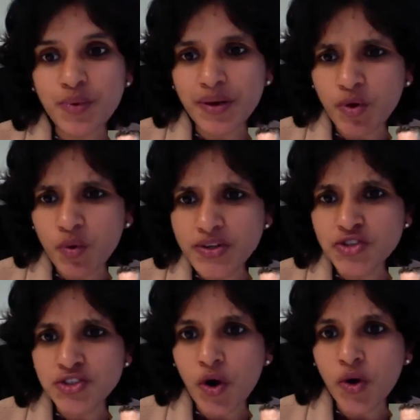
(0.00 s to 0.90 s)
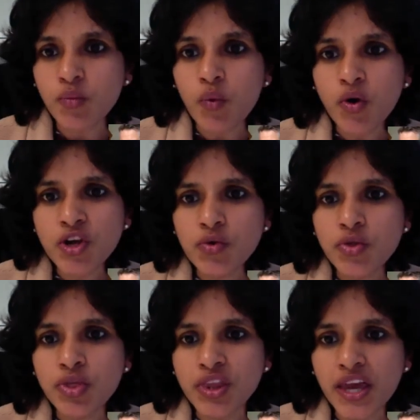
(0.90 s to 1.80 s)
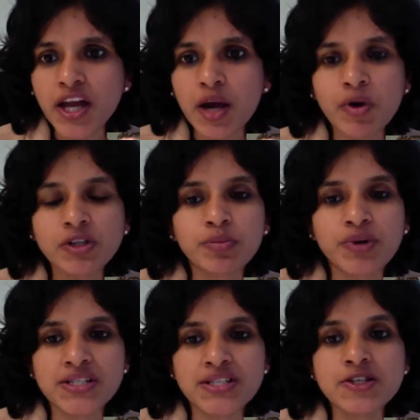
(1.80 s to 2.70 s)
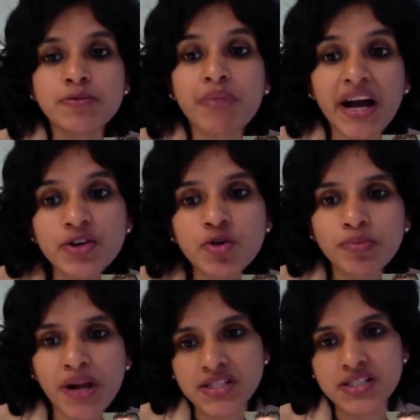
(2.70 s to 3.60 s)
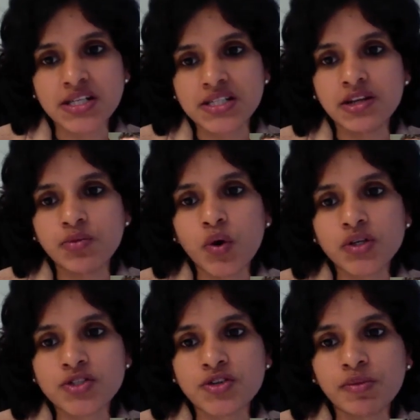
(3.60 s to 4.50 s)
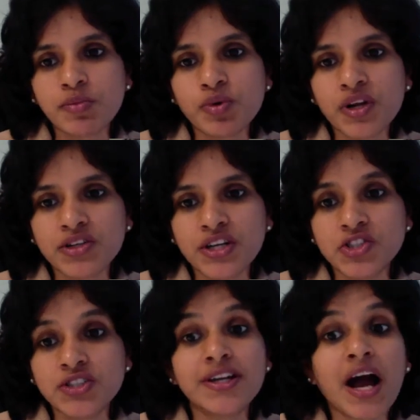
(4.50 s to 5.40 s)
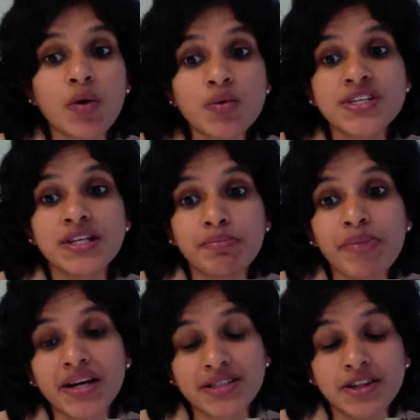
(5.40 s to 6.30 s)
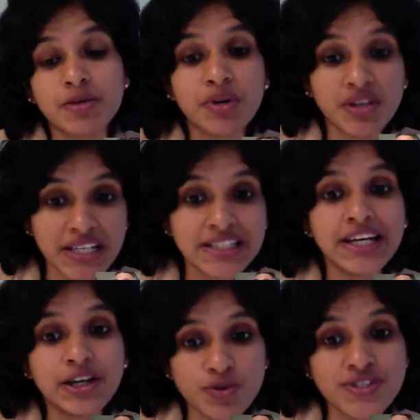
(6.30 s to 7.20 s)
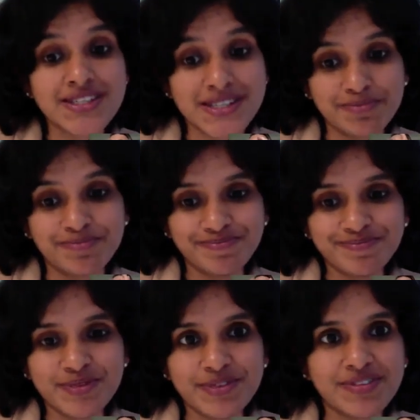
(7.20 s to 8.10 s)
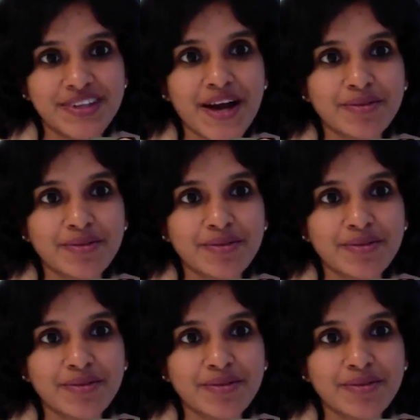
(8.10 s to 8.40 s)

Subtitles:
more question on, what do you think about the presence of microplastics in the waters of the polar region, and how is it impacting the marine ecosystem? Yeah.